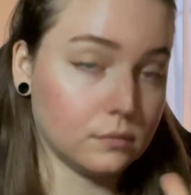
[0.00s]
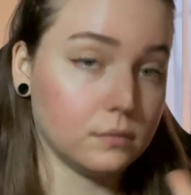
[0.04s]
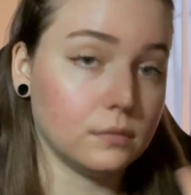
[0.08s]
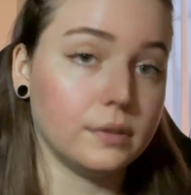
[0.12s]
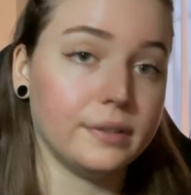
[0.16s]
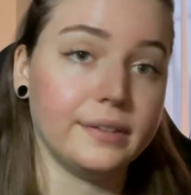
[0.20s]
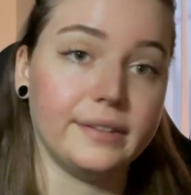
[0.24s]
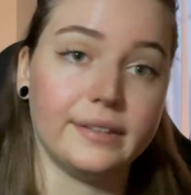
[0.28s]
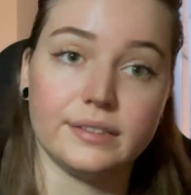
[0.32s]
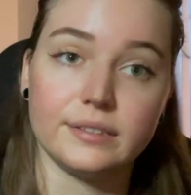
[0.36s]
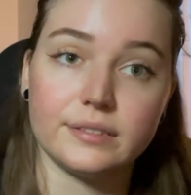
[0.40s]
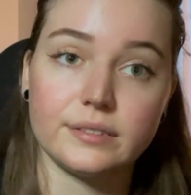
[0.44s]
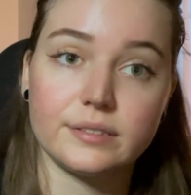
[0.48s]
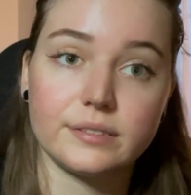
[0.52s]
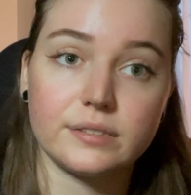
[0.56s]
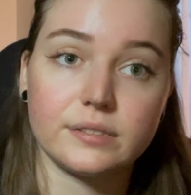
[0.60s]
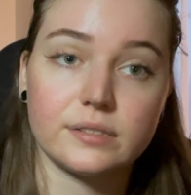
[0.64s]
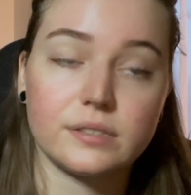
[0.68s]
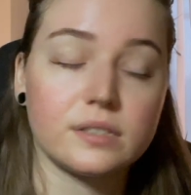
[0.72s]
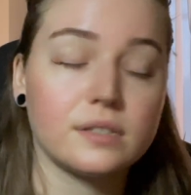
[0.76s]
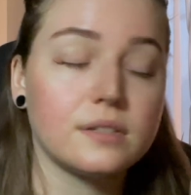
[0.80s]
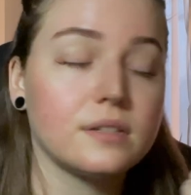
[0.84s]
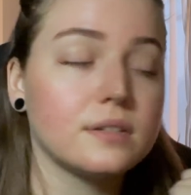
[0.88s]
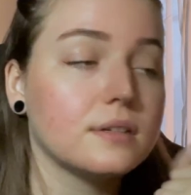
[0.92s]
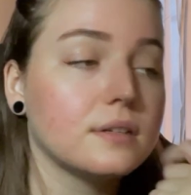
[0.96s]
Yes.
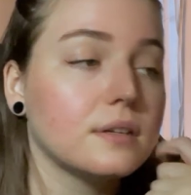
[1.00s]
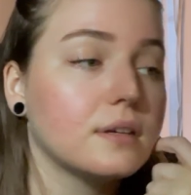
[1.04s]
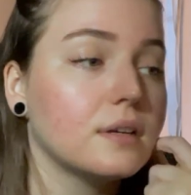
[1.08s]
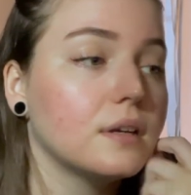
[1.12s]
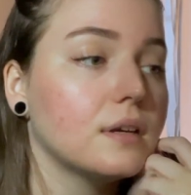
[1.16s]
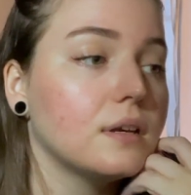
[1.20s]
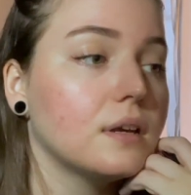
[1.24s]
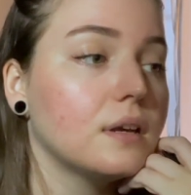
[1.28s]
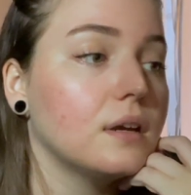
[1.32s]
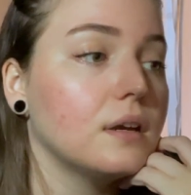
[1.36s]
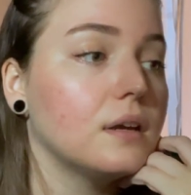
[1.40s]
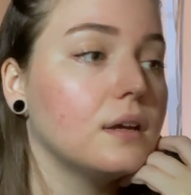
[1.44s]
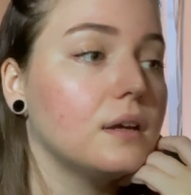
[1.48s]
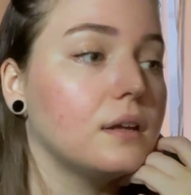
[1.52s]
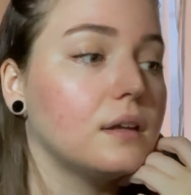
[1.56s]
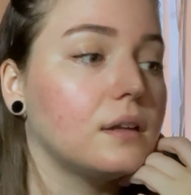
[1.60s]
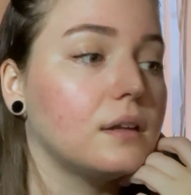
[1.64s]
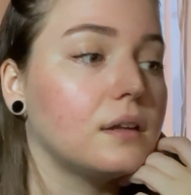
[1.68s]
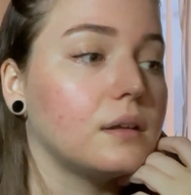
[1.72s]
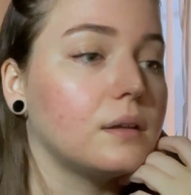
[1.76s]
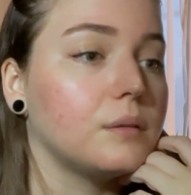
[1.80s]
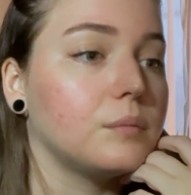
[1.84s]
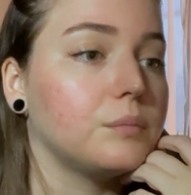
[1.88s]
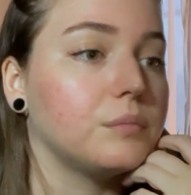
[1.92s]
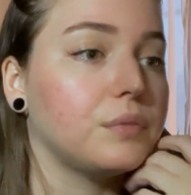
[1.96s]

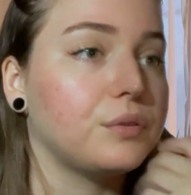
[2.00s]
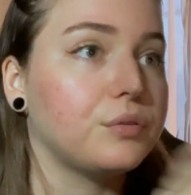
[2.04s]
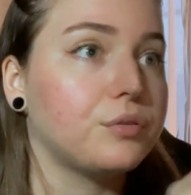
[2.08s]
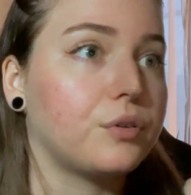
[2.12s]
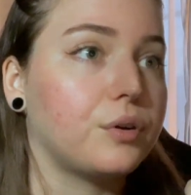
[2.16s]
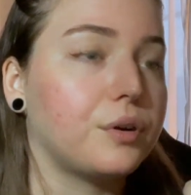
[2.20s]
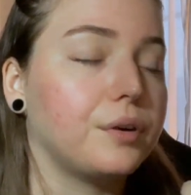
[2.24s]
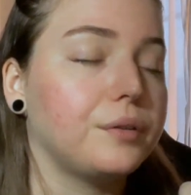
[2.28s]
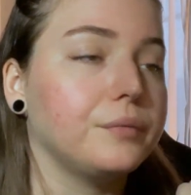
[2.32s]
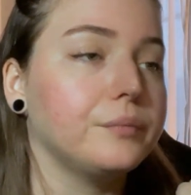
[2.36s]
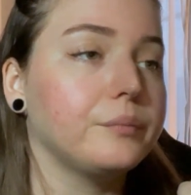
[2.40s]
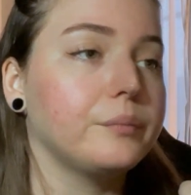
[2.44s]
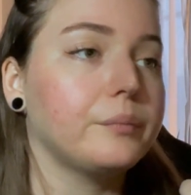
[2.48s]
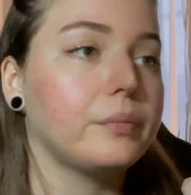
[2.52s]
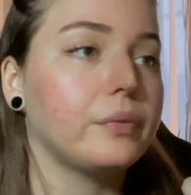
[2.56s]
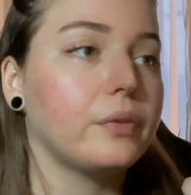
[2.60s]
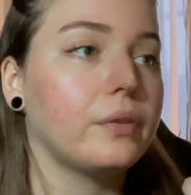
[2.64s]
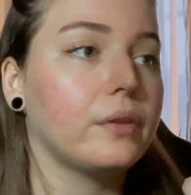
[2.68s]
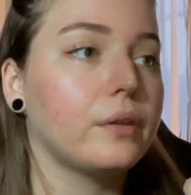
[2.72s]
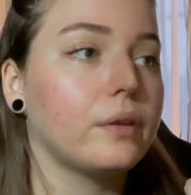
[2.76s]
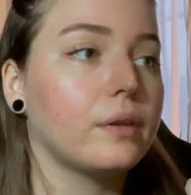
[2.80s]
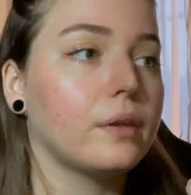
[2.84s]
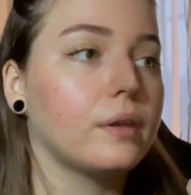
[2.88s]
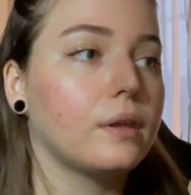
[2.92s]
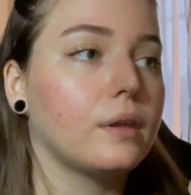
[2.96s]
Before,
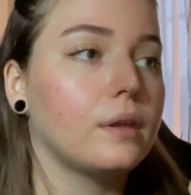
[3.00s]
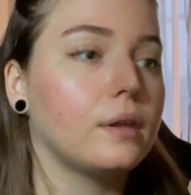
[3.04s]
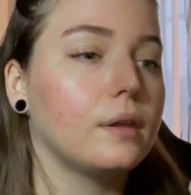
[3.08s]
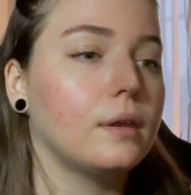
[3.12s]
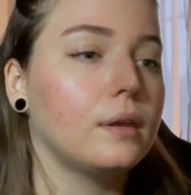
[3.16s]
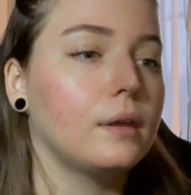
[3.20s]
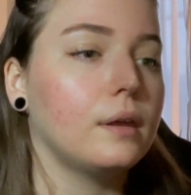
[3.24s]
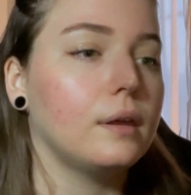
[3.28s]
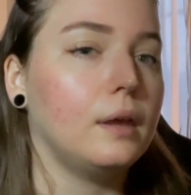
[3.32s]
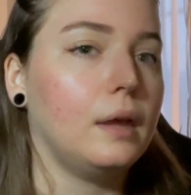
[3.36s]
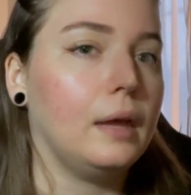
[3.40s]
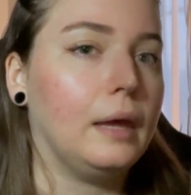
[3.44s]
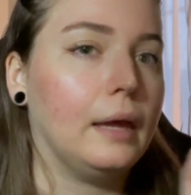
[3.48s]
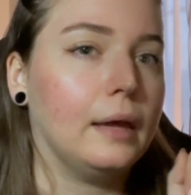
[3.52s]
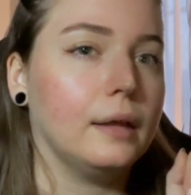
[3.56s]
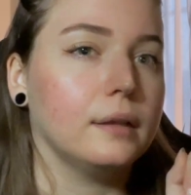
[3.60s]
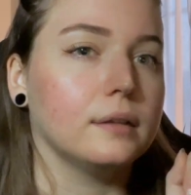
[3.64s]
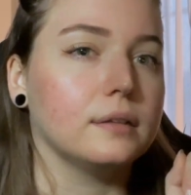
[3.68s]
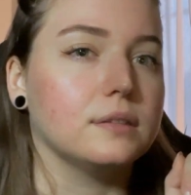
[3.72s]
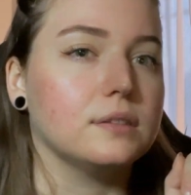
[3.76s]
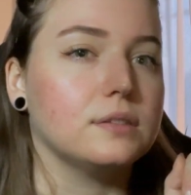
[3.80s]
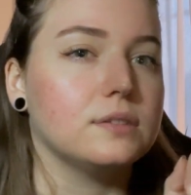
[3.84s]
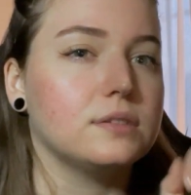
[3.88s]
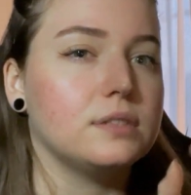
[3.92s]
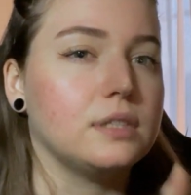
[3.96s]

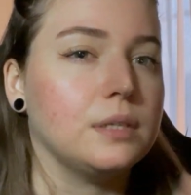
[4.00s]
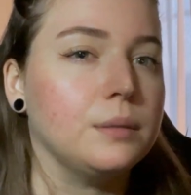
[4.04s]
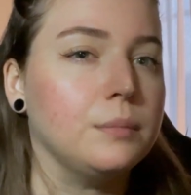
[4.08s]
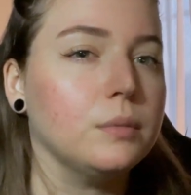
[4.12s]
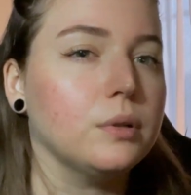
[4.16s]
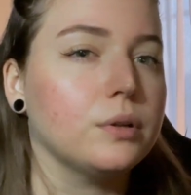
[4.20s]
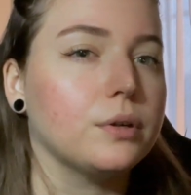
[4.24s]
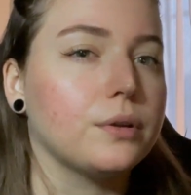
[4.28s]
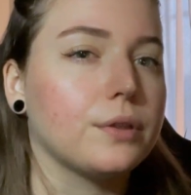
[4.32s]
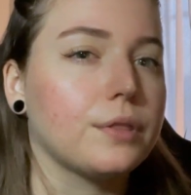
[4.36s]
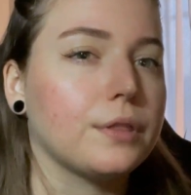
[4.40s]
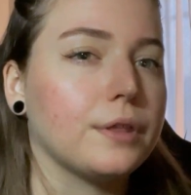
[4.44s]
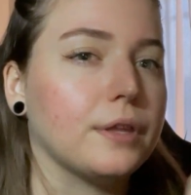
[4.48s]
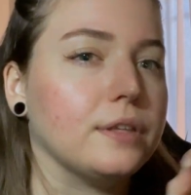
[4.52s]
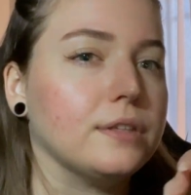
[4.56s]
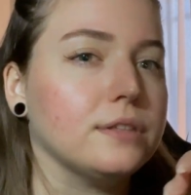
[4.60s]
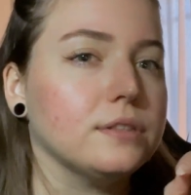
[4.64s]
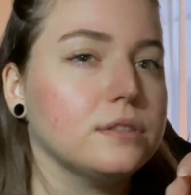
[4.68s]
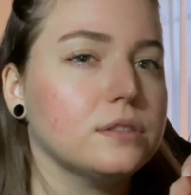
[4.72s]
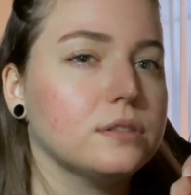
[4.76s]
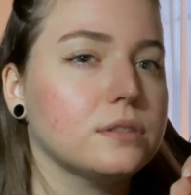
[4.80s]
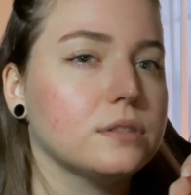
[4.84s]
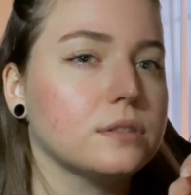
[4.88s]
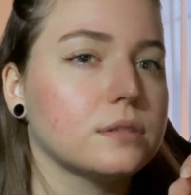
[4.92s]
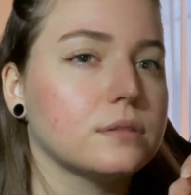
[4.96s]
and similar
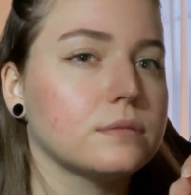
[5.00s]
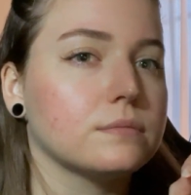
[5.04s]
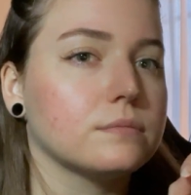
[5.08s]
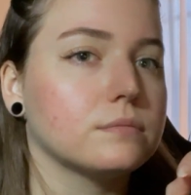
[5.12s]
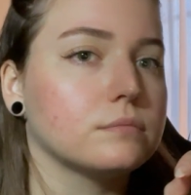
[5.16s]
things,